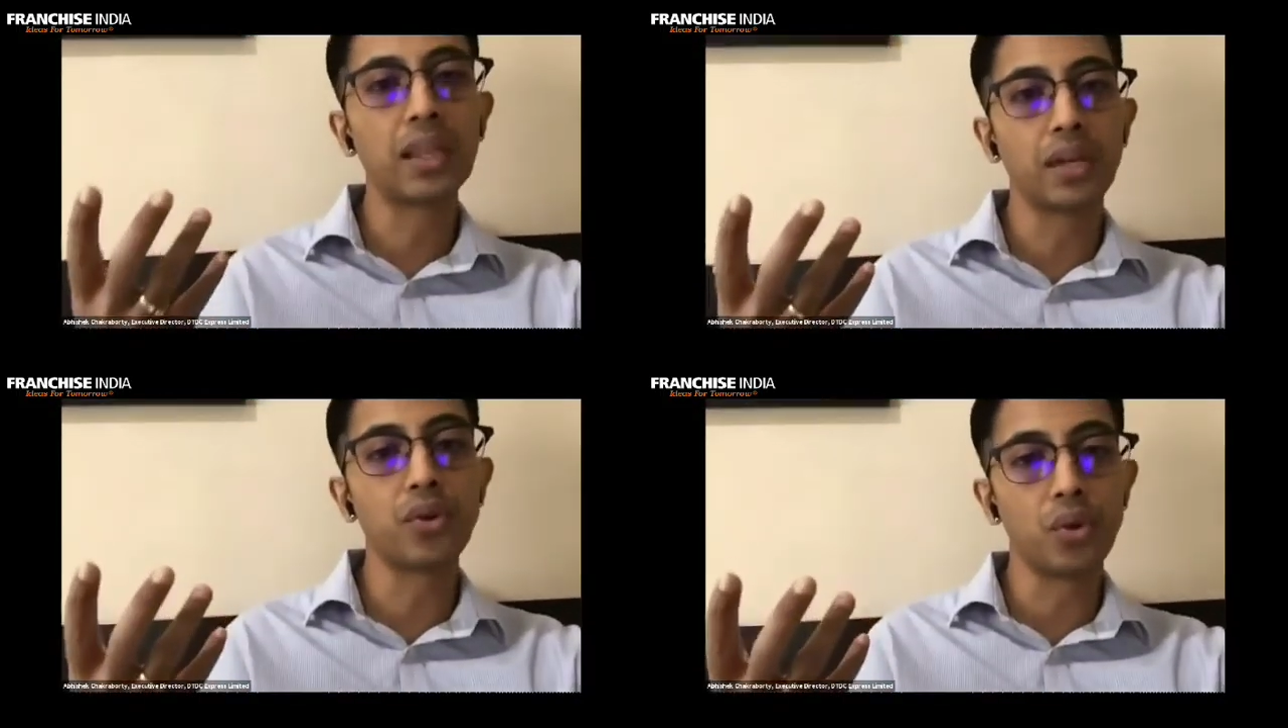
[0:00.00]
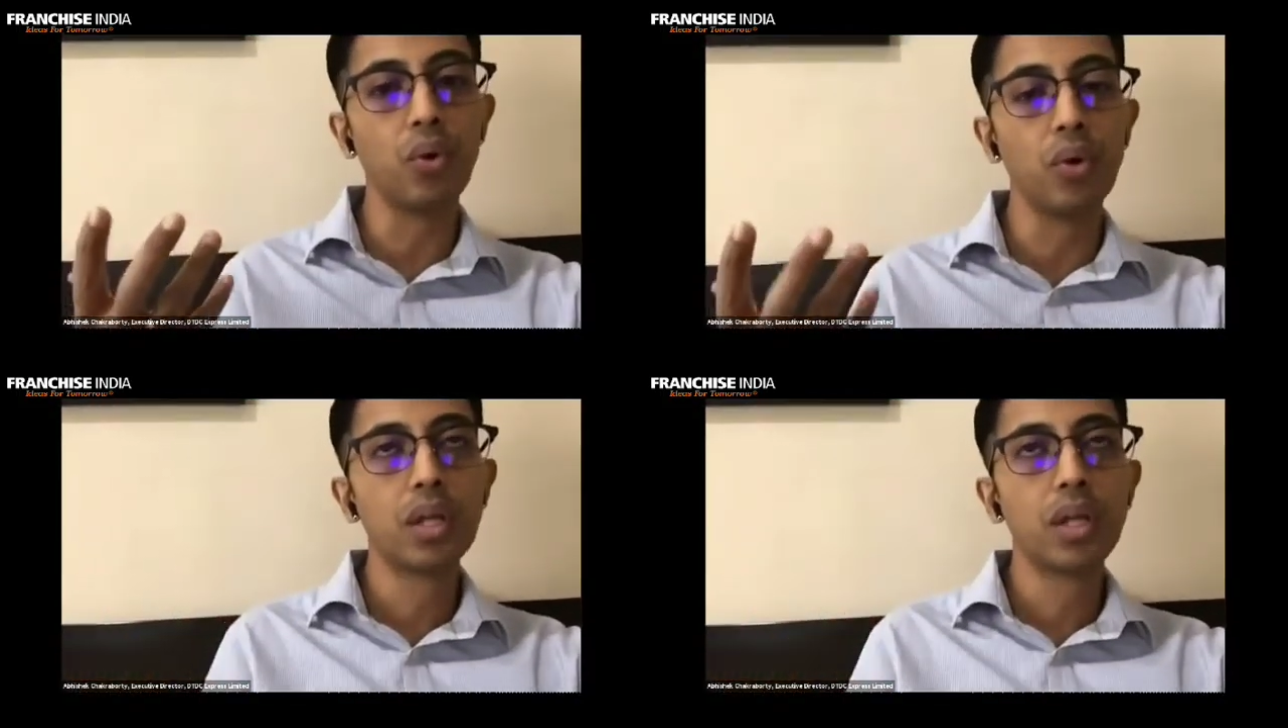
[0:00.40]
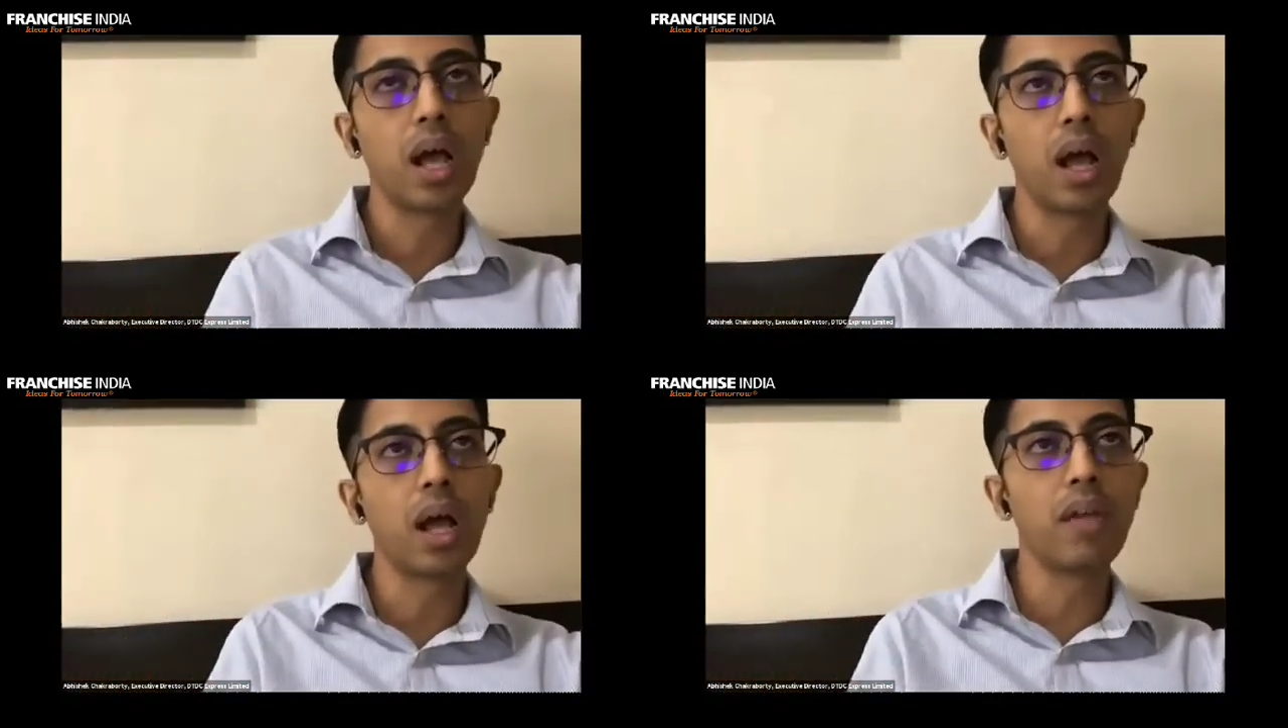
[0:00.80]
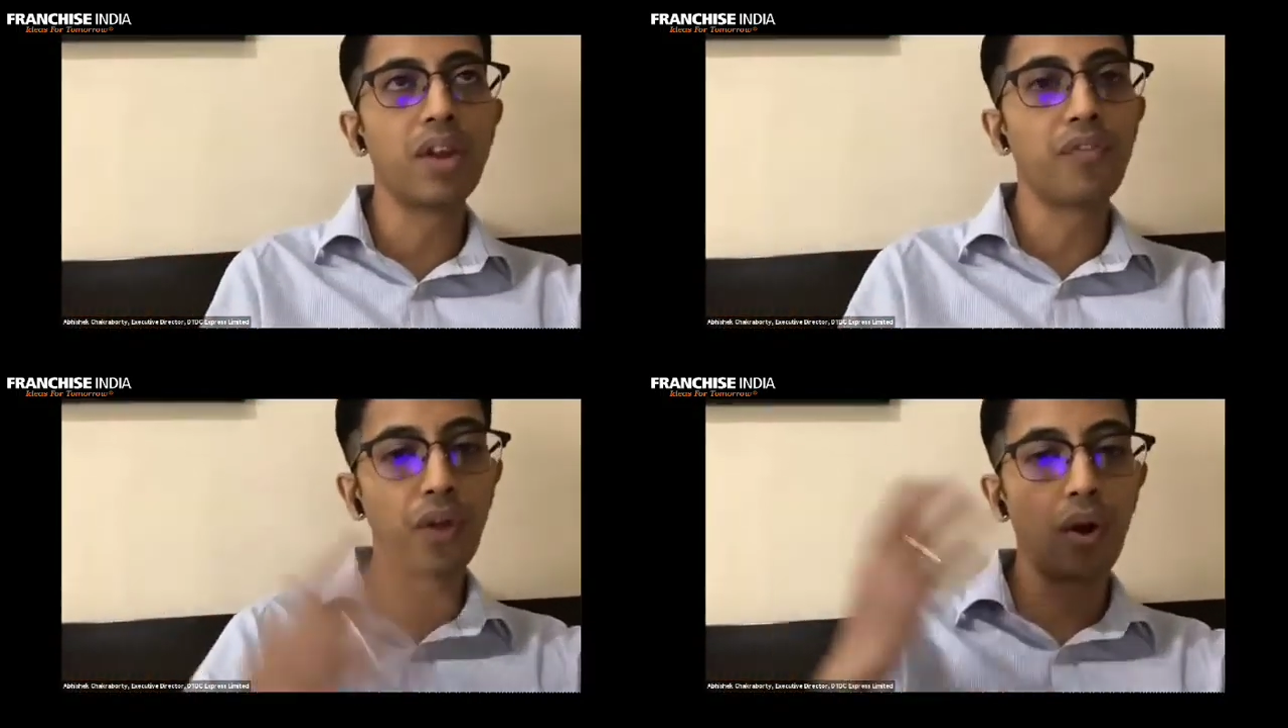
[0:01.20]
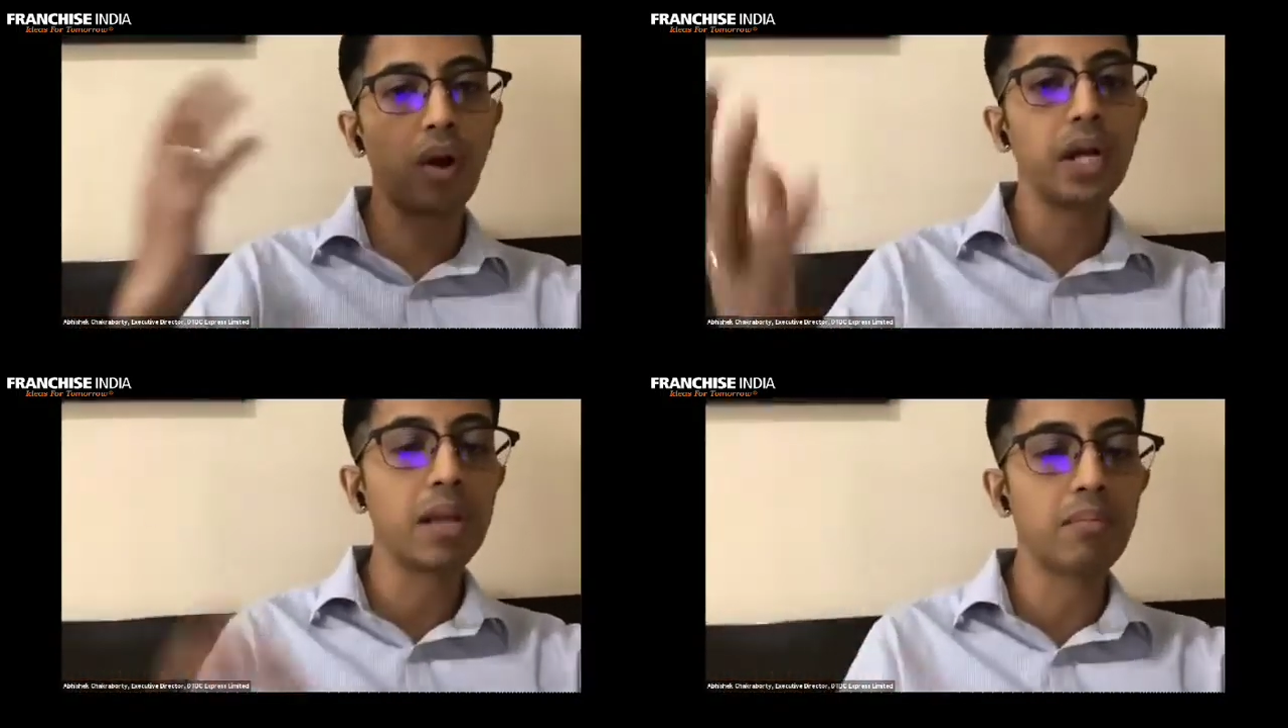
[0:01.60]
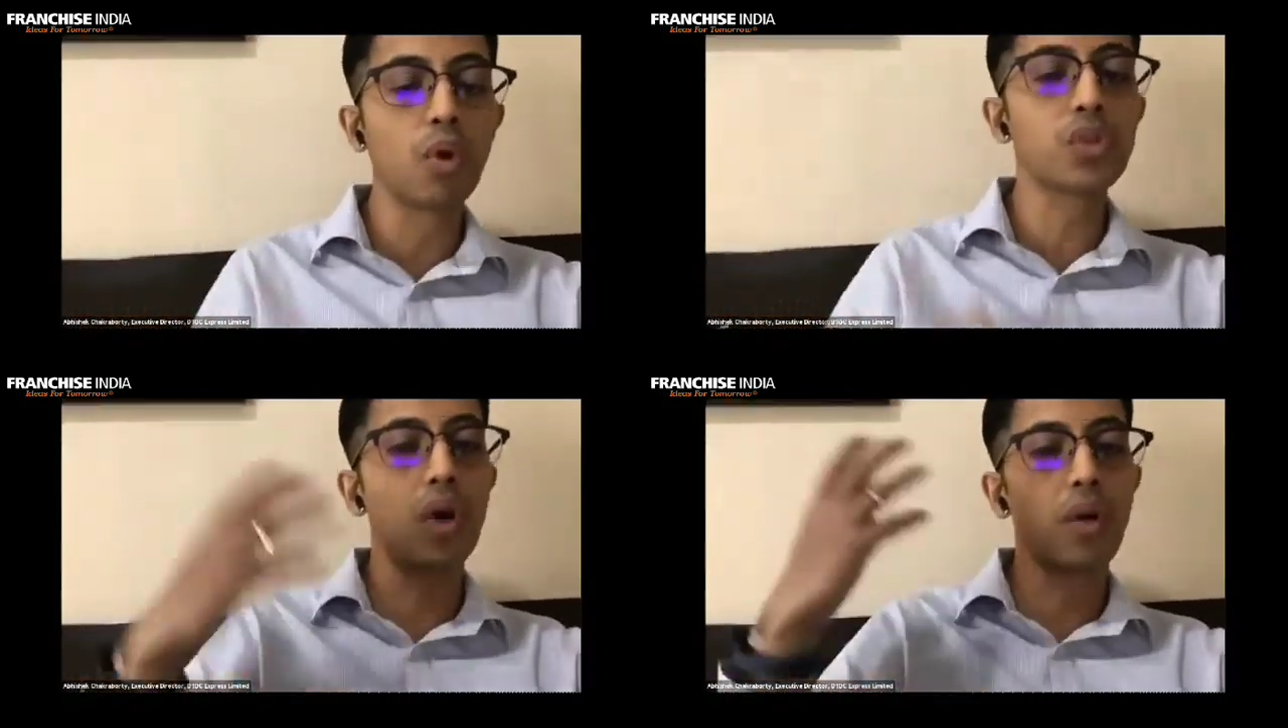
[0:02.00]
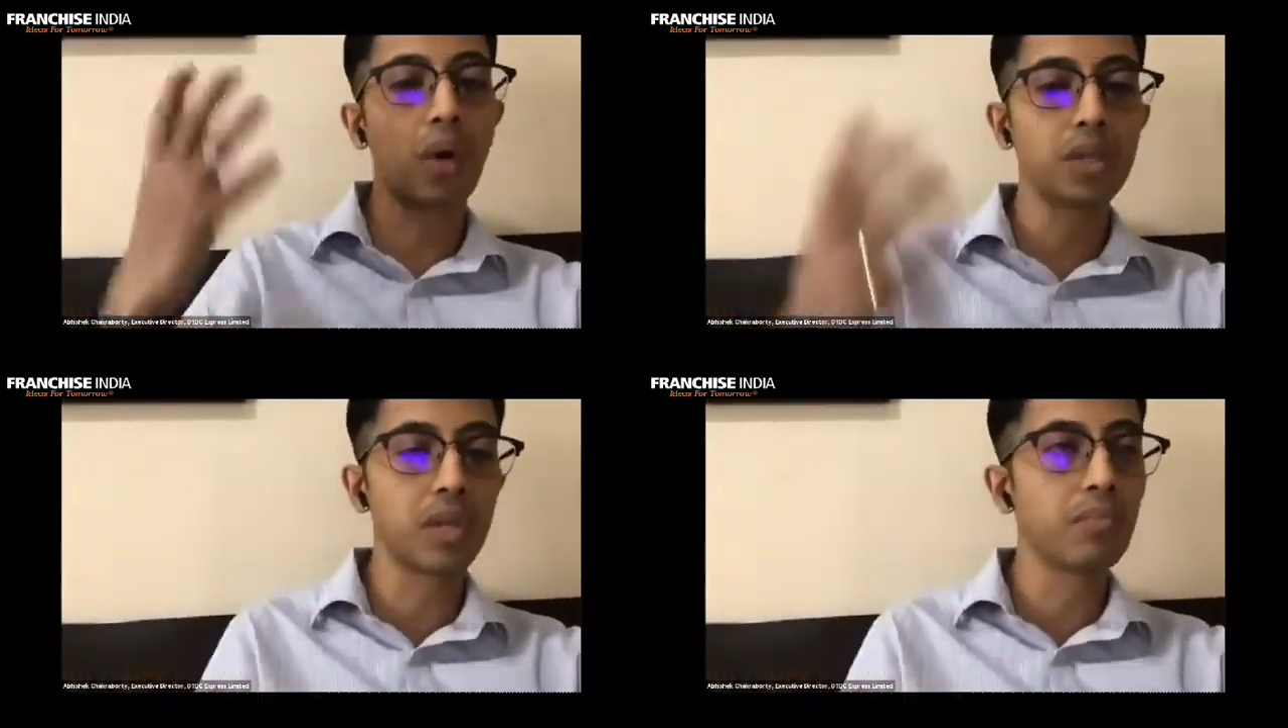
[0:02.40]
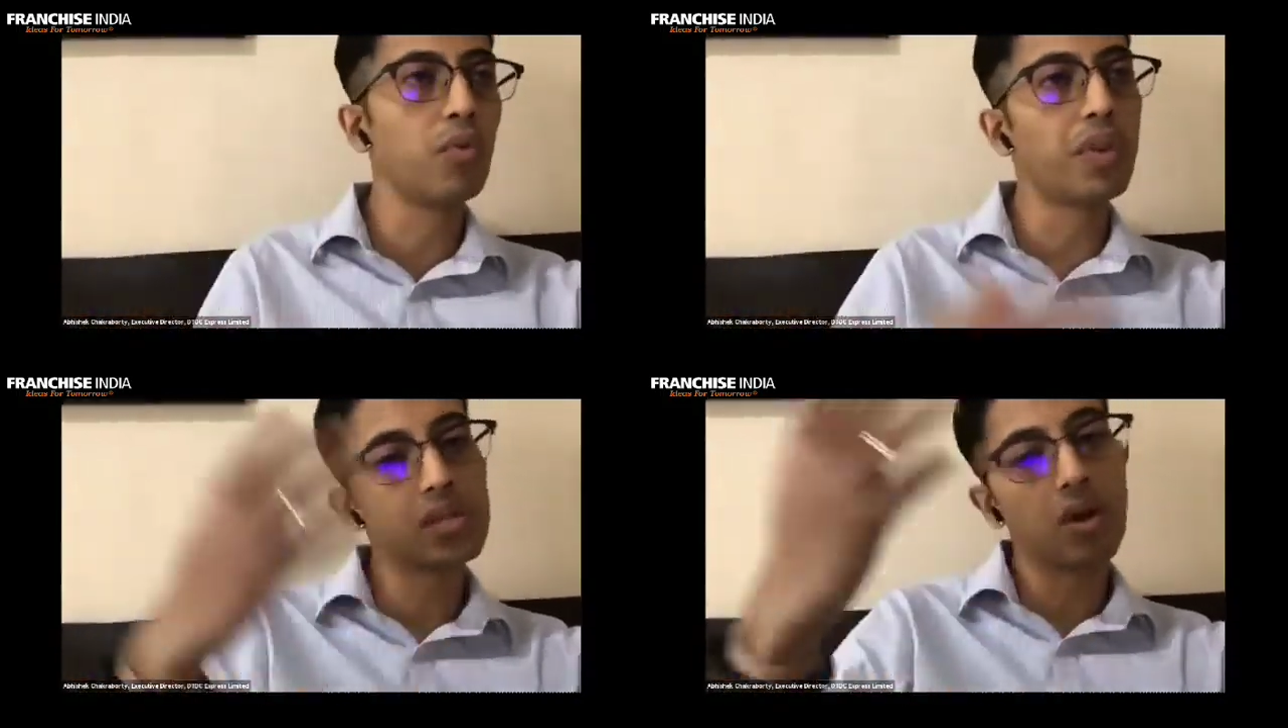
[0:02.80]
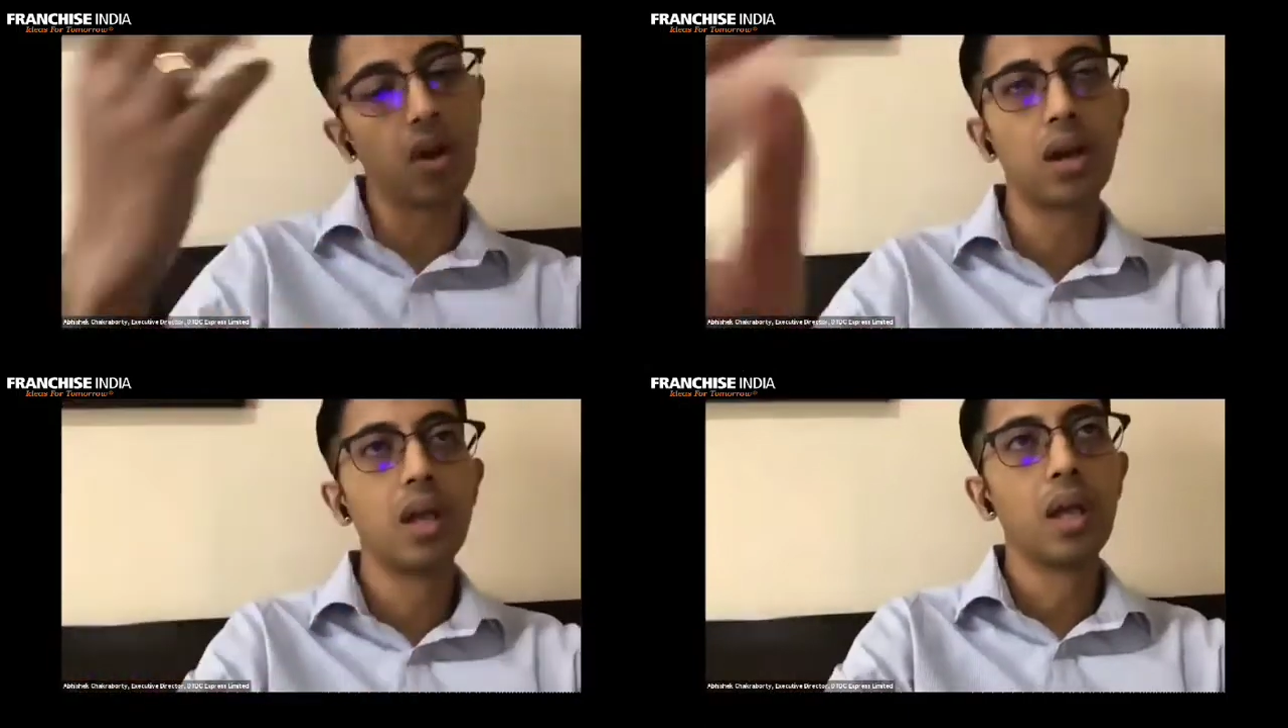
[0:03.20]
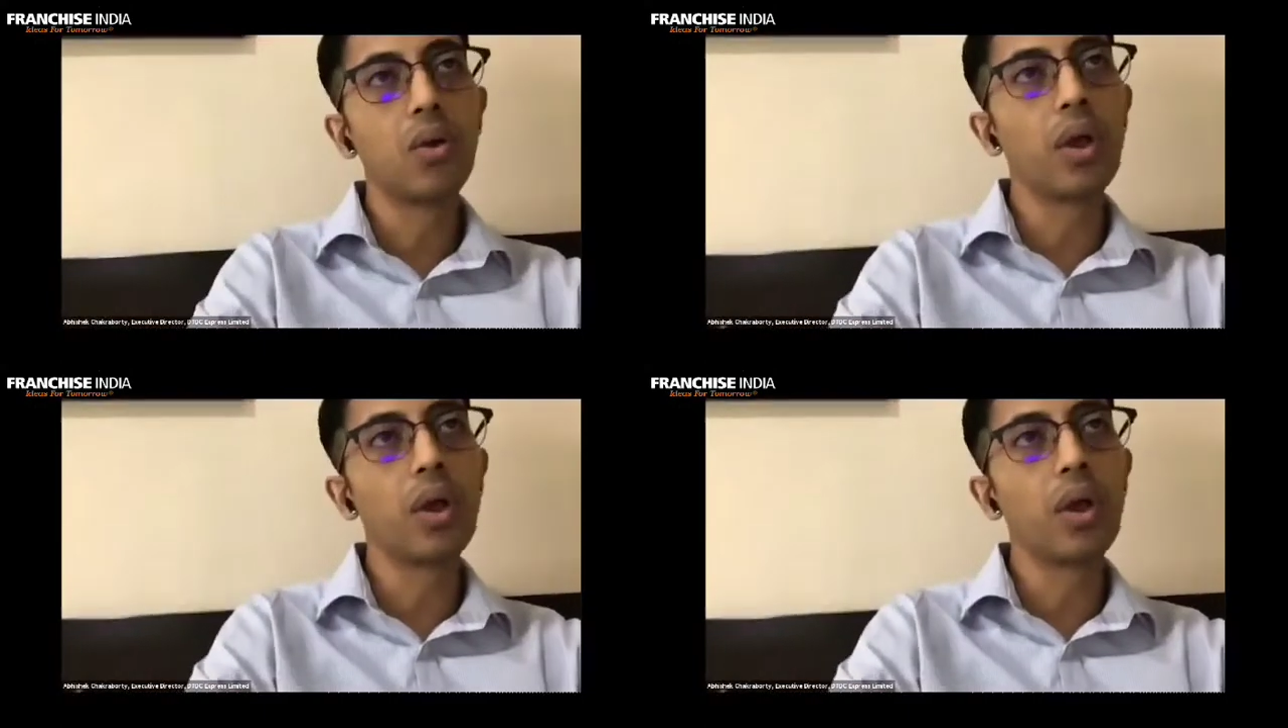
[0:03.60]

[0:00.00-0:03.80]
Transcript: even if you're not reading books or watching movies or going out and playing a sport.